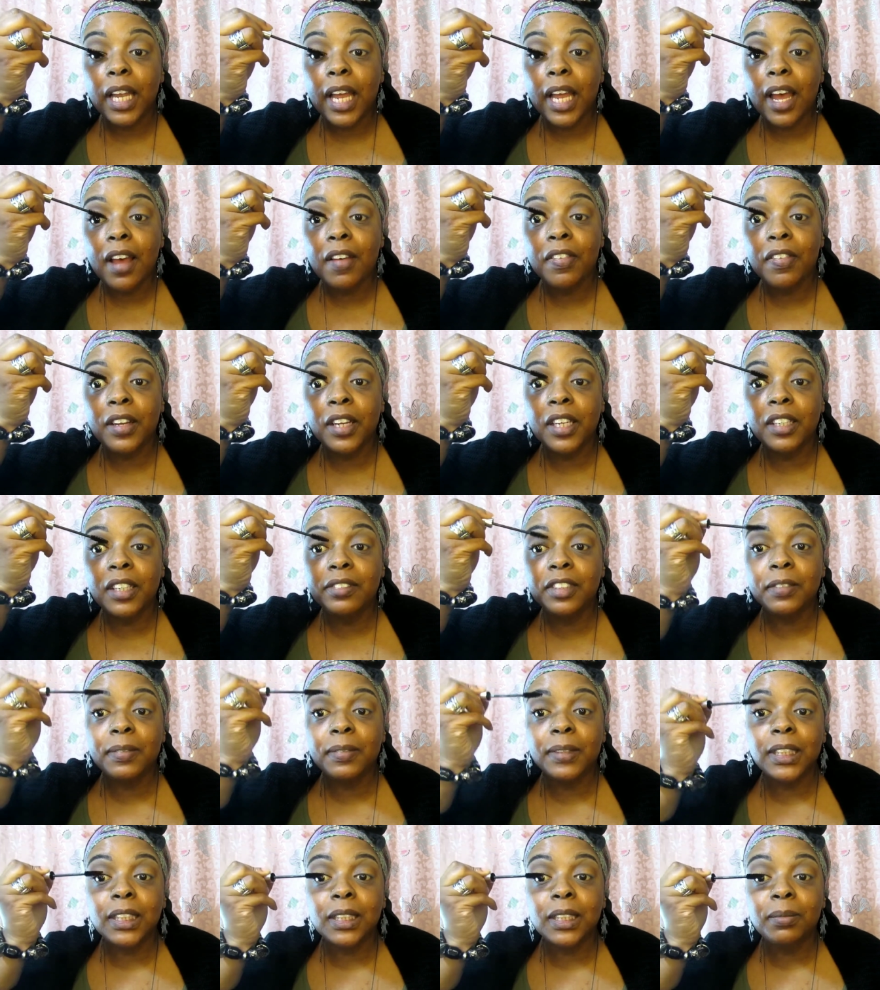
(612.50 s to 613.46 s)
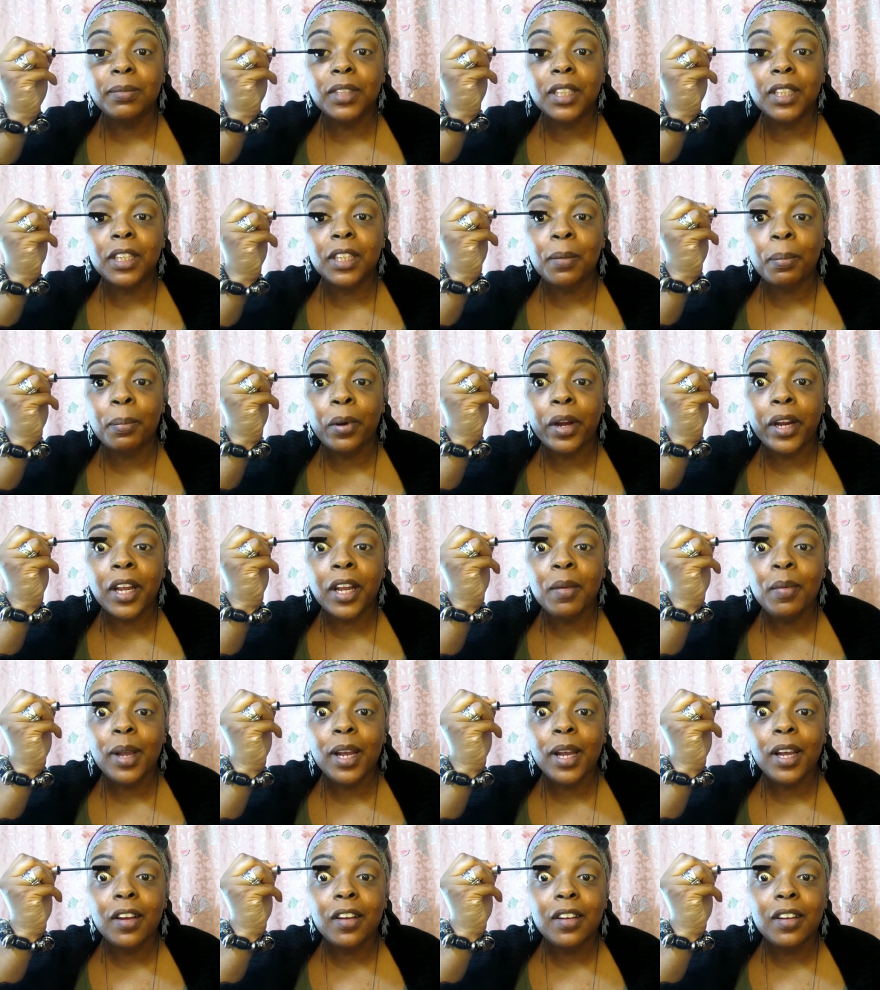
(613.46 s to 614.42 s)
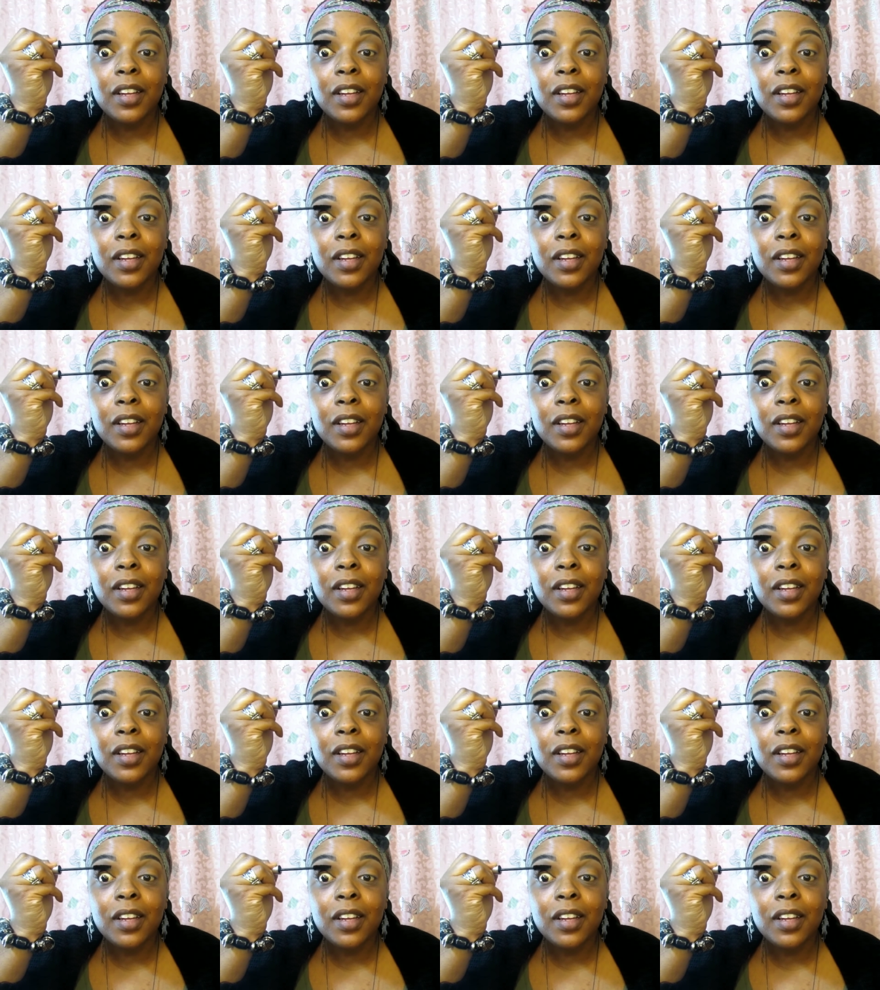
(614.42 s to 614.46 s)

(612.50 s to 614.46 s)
laugh and gives me something to pray about.